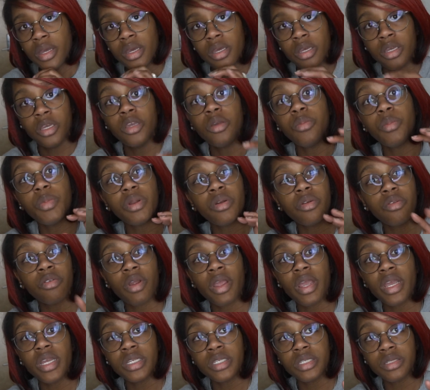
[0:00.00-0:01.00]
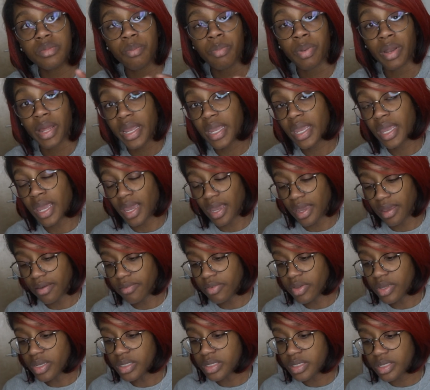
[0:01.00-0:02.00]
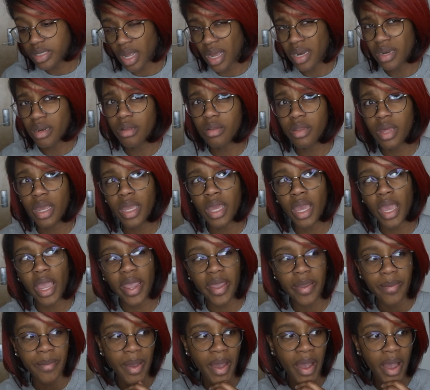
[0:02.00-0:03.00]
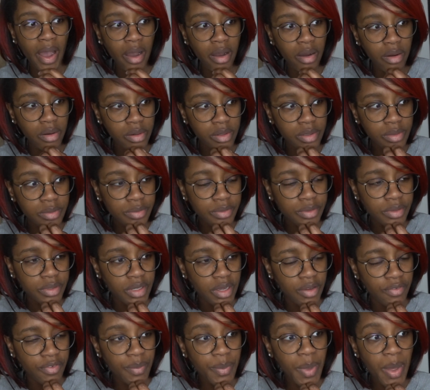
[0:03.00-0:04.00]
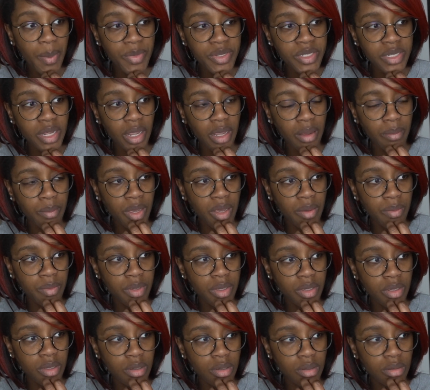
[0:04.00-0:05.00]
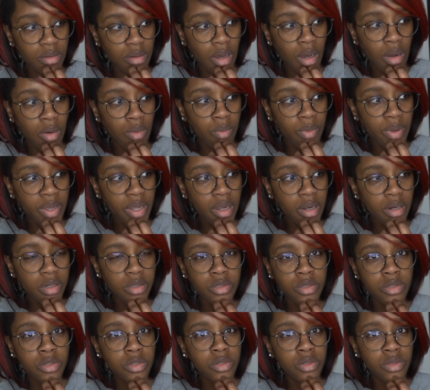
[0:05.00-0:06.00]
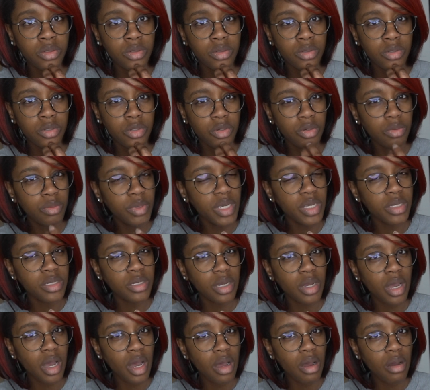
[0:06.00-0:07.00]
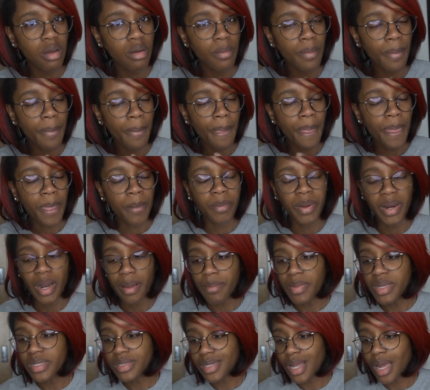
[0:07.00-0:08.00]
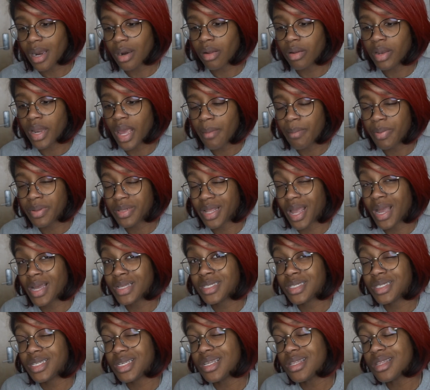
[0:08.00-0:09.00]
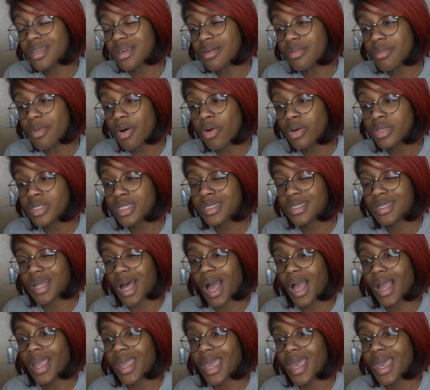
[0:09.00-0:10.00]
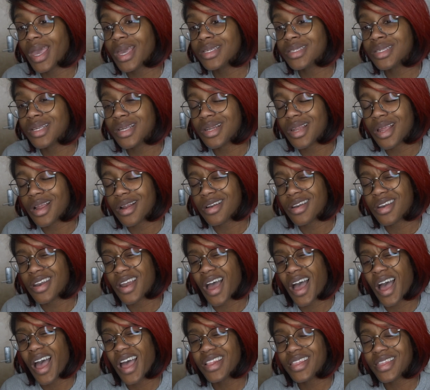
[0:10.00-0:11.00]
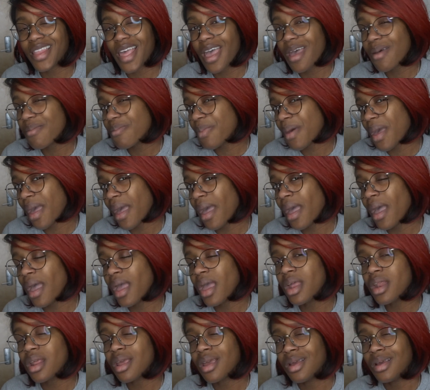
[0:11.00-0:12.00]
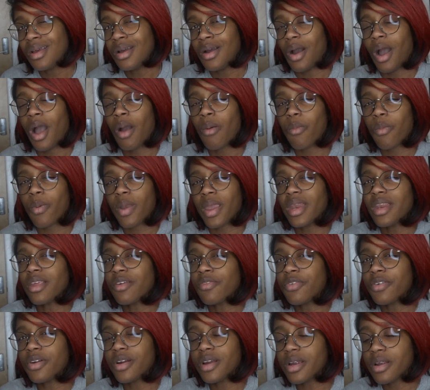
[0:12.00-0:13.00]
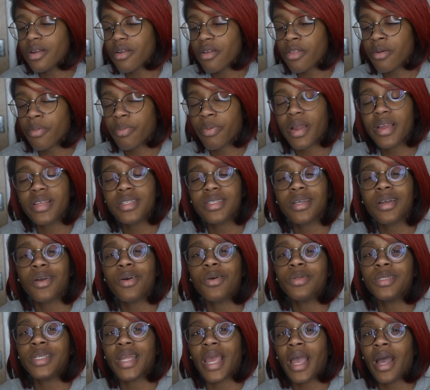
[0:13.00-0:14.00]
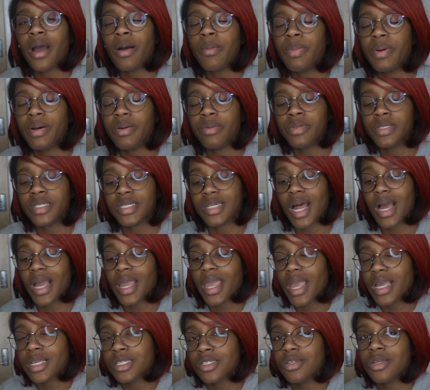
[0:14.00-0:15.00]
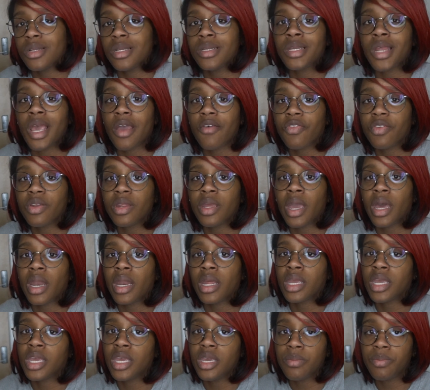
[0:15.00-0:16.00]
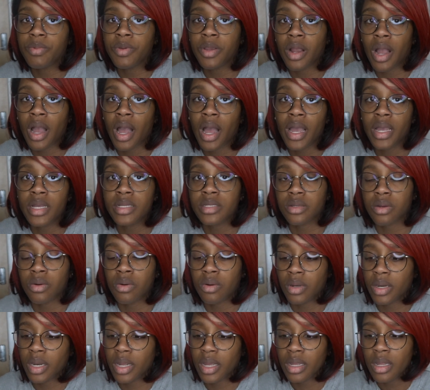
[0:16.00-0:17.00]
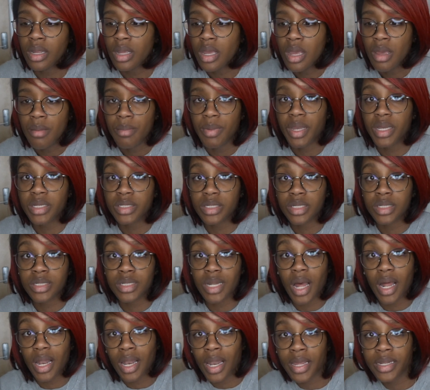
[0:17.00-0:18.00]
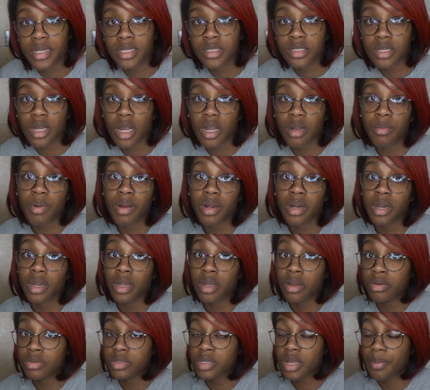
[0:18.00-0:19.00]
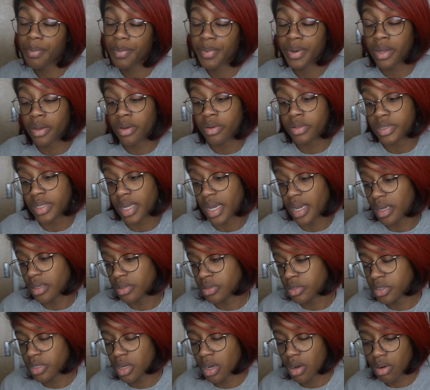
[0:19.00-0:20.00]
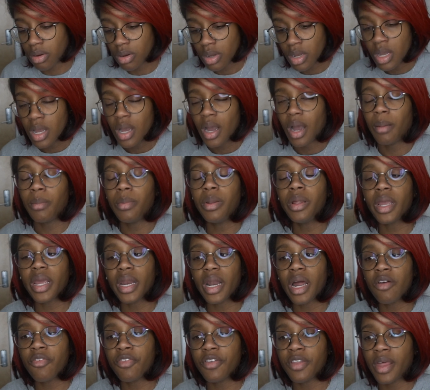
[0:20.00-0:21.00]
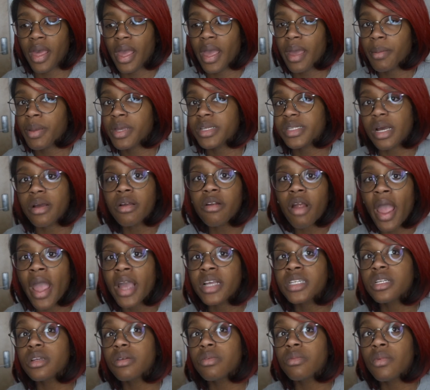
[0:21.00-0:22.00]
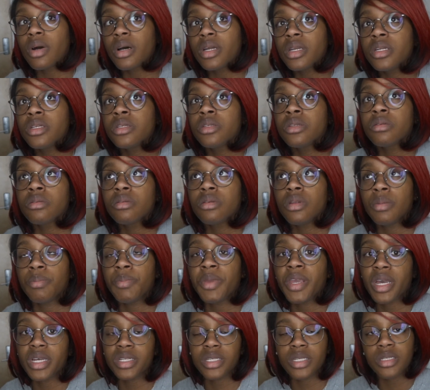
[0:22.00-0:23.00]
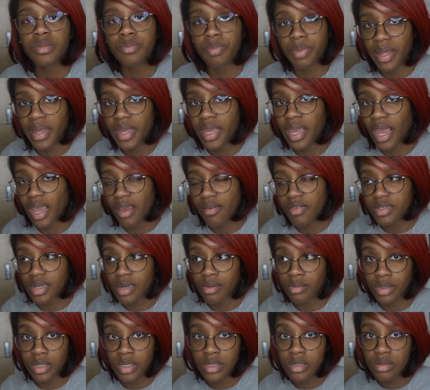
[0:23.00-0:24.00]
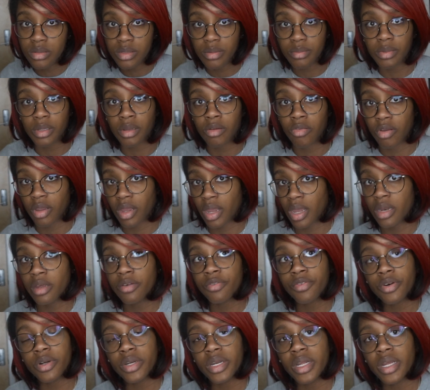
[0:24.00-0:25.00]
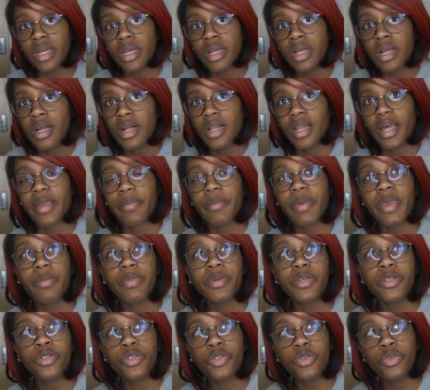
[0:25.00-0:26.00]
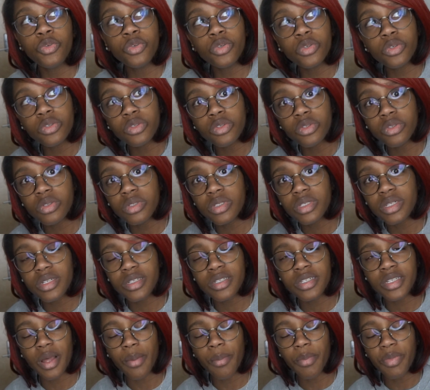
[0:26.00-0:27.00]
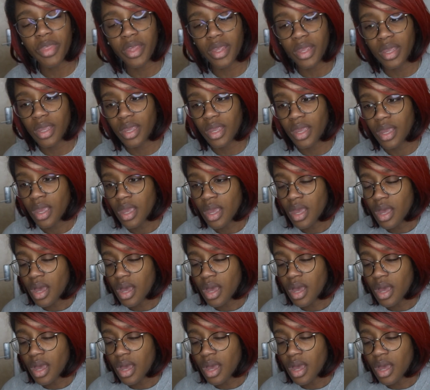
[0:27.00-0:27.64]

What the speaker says: Human Race blank canvas. I know they came out, if I'm not mistaken, maybe a week or 2 weeks ago, but I missed out on that. But I see them on StockX and they're not that bad. I'm waiting for the price to go down, but with StockX, you definitely got to keep your eyes on it, because the stock market, it goes up and it goes down. So I'm looking out for that, because I actually want to, because it's blank canvas, I want to do something creative on it, like maybe doodles or something.